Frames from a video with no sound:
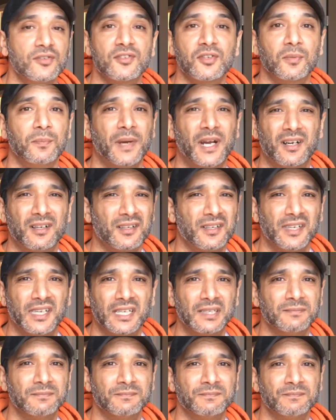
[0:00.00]
use your
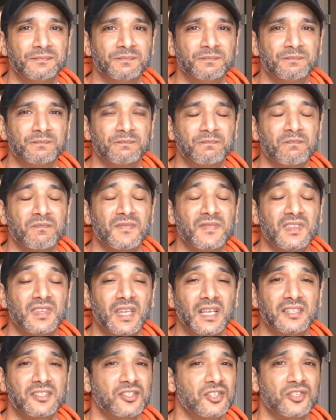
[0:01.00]
balcony.
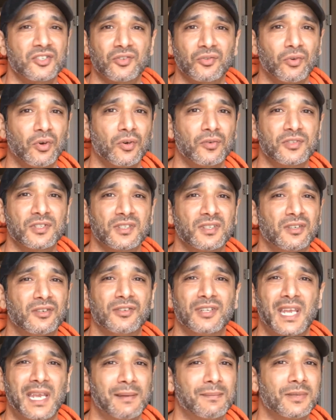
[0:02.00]
That's just gross.
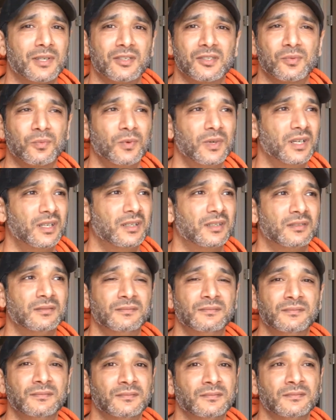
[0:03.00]
Your neighbors will
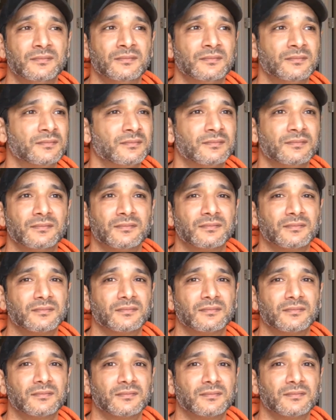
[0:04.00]

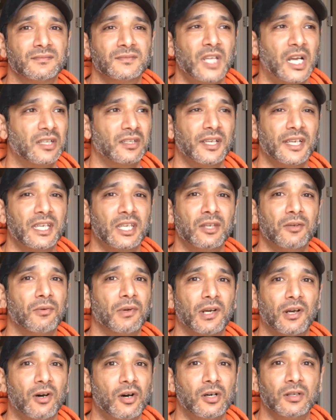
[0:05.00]
not like you
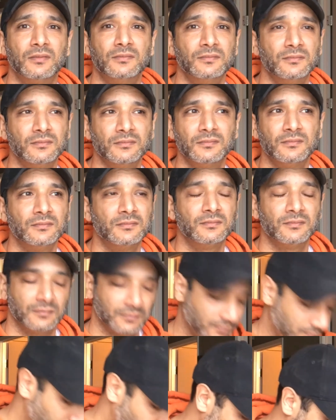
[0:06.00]
at all.
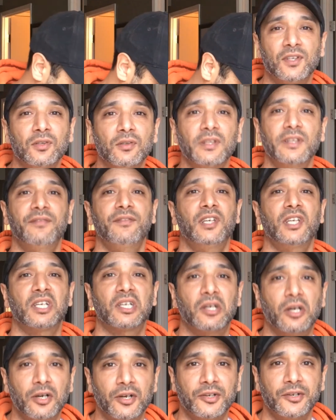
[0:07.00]
If you live in a
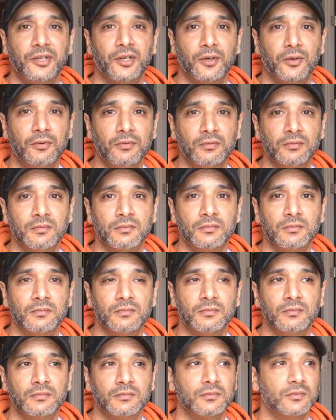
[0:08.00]
condo
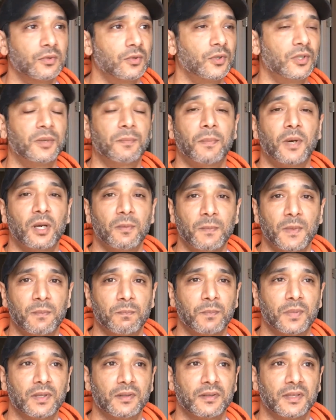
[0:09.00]
or an
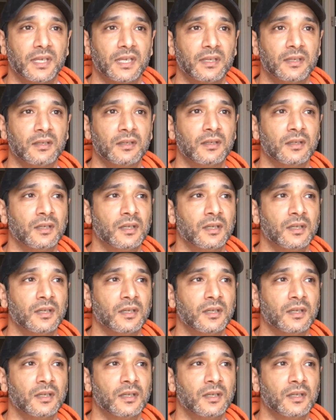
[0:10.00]
apartment building,